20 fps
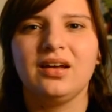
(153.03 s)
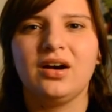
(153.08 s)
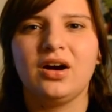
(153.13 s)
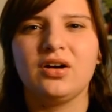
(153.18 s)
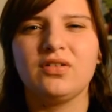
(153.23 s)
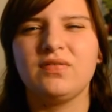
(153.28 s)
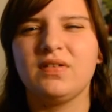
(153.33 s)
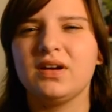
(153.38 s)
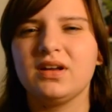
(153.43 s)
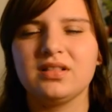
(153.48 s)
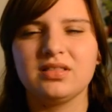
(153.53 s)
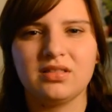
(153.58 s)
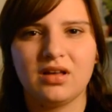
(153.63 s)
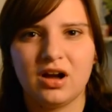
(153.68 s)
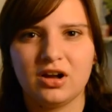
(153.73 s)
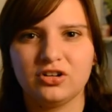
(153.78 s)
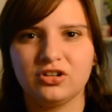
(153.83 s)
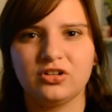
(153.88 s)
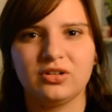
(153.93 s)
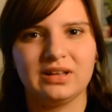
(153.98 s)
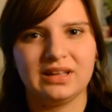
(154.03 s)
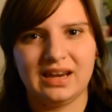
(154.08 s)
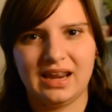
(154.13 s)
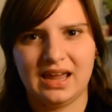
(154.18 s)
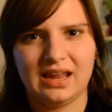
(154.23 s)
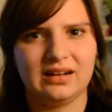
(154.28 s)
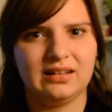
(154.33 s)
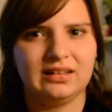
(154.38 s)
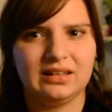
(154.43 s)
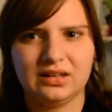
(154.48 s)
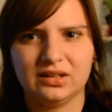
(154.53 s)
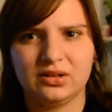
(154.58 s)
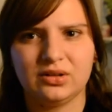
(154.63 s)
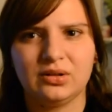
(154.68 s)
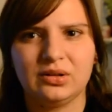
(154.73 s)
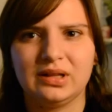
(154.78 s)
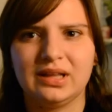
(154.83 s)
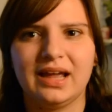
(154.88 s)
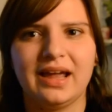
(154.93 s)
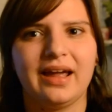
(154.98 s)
are very logical and analytical,